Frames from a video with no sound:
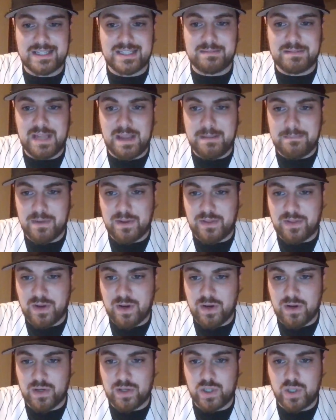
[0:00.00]
September
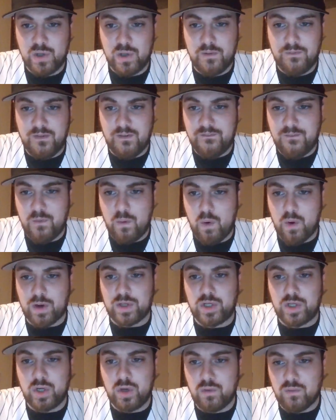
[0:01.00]
3rd, 2 for 4,
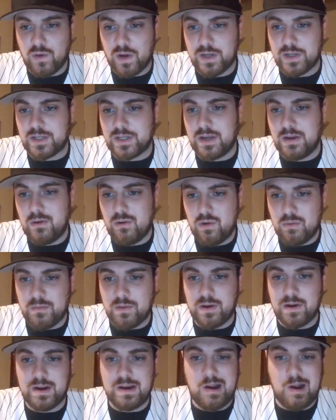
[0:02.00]
2 runs, a
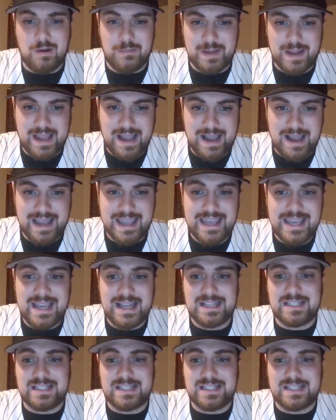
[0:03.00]
homer, RBI.